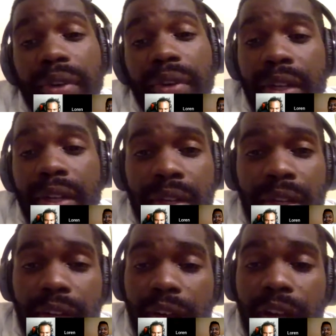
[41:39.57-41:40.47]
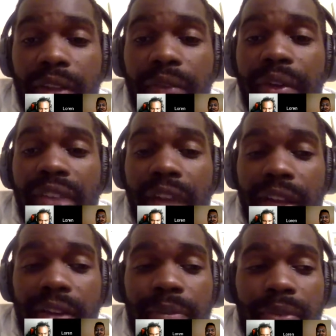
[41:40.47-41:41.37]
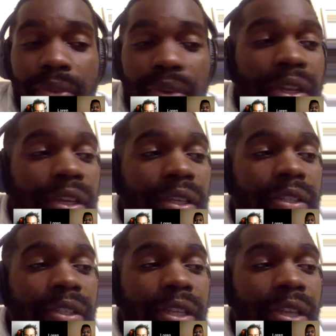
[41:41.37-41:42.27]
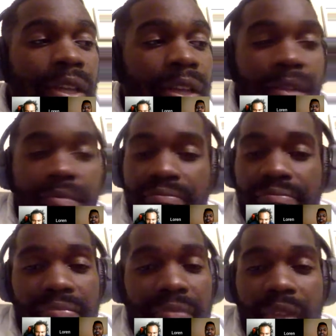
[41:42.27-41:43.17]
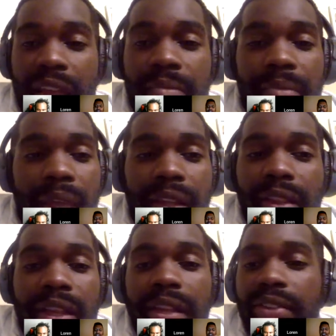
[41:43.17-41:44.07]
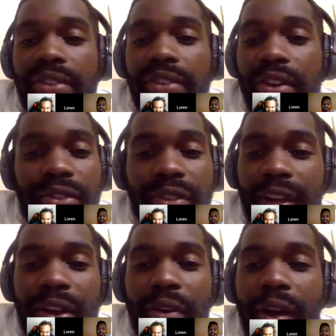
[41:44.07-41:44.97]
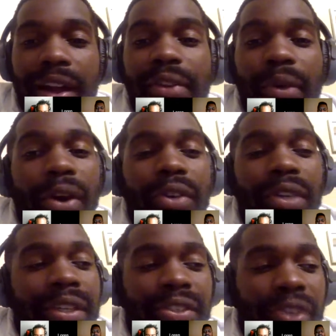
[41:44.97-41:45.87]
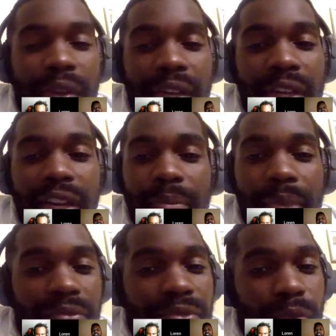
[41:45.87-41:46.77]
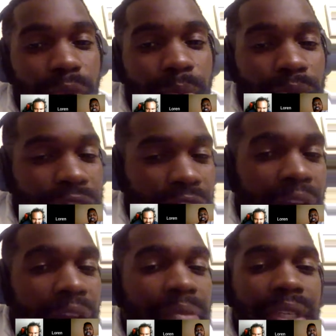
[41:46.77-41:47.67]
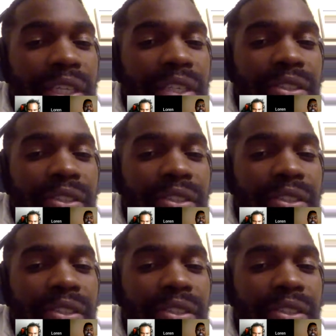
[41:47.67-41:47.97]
than 3. The only reason I give him 3 because he may think his skills ain't quite eroded, and so he come back for one more shot. But